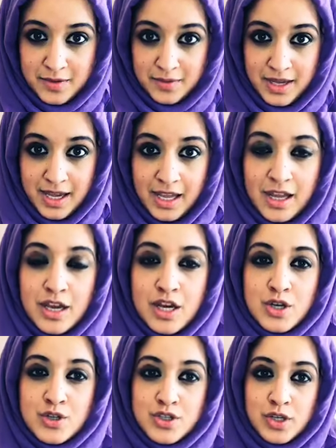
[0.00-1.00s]
Okay,
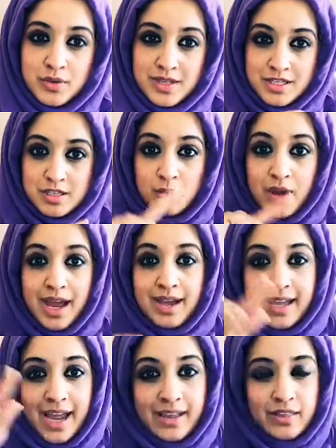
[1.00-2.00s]
so this is where,
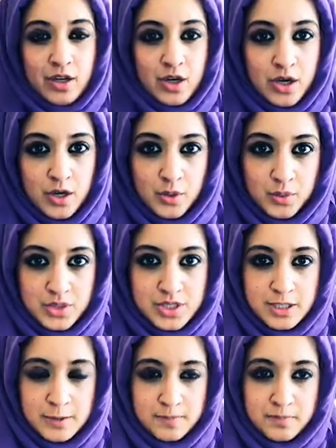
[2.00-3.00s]
again, the
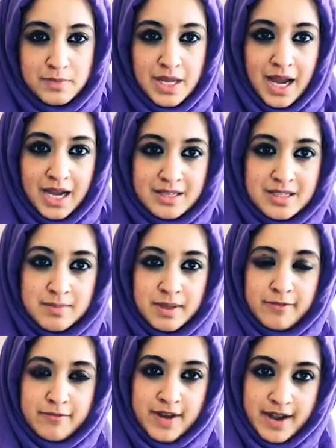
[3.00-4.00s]
coach has to
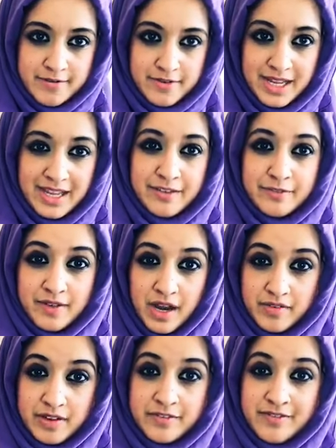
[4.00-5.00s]
be very,
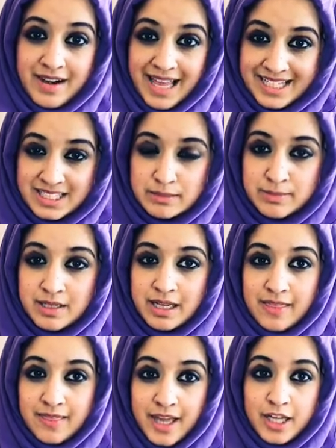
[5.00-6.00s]
very flexible
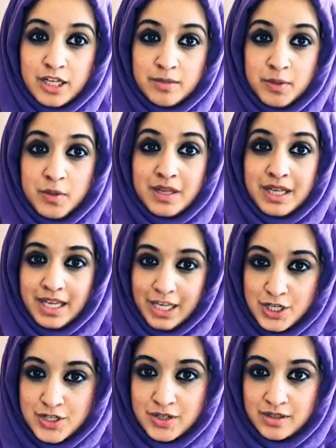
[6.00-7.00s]
in their
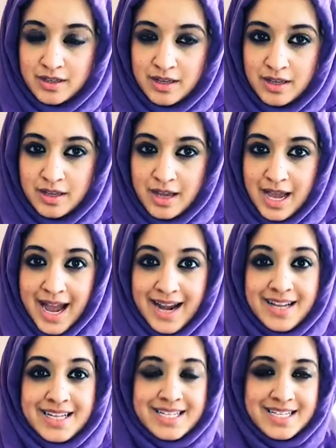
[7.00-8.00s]
communication
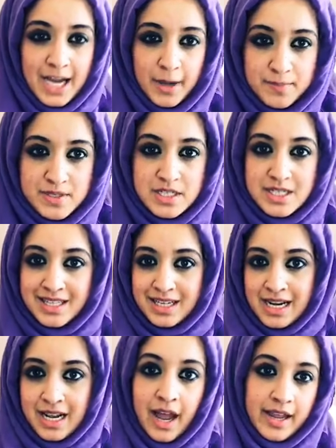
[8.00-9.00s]
and adapt to the
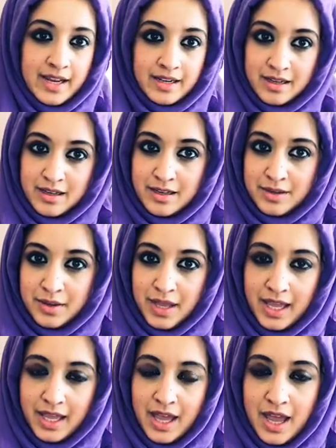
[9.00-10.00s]
client.
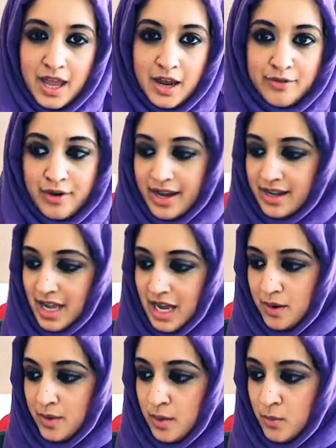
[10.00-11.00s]
Okay, right
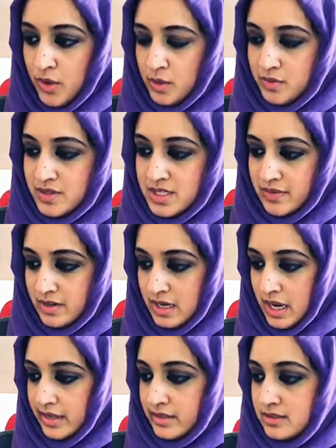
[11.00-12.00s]
now I'm working with 7
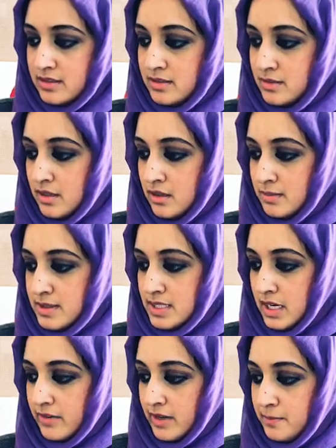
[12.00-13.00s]
clients from Welcome My
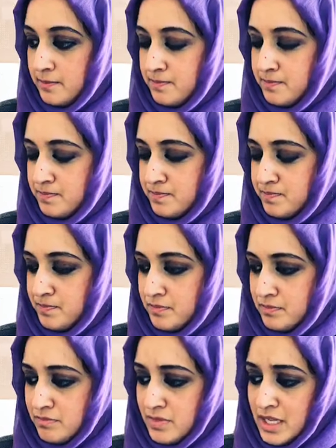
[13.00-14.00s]
Dairy,
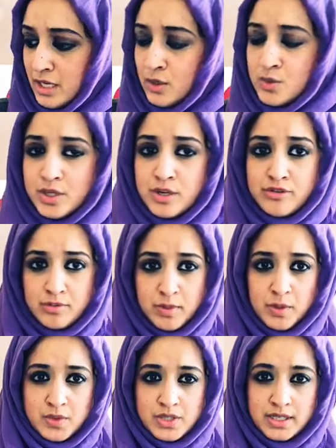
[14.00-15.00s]
including group
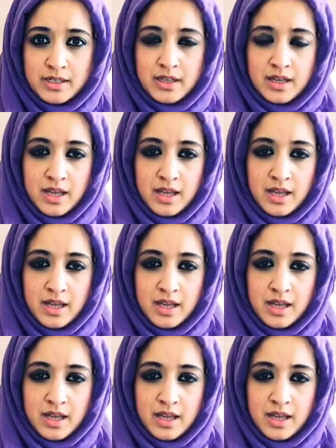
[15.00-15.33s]
coaching,